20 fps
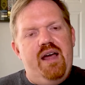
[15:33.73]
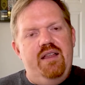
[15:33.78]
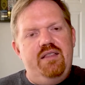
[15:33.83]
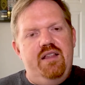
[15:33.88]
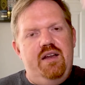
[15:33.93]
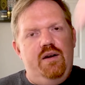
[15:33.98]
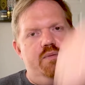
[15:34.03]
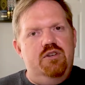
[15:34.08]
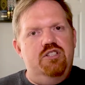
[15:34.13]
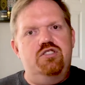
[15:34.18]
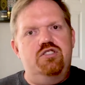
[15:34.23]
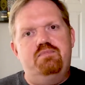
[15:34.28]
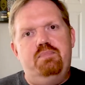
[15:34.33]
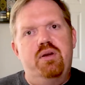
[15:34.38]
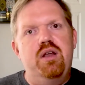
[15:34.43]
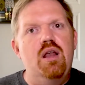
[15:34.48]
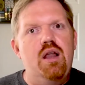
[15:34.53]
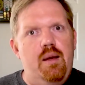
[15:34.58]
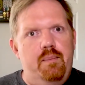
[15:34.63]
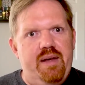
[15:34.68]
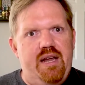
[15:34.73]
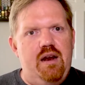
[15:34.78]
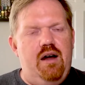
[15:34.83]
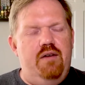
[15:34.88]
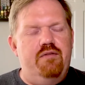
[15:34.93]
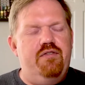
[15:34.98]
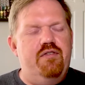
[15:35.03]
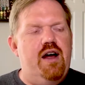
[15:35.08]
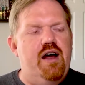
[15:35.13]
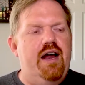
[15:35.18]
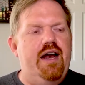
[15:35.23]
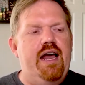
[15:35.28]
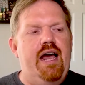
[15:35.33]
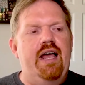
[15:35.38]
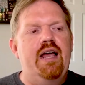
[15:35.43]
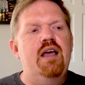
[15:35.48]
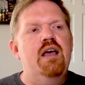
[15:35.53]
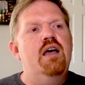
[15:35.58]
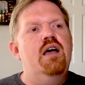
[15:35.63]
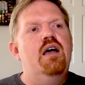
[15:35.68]
and then it would plummet on
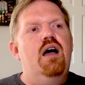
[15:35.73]
Friday.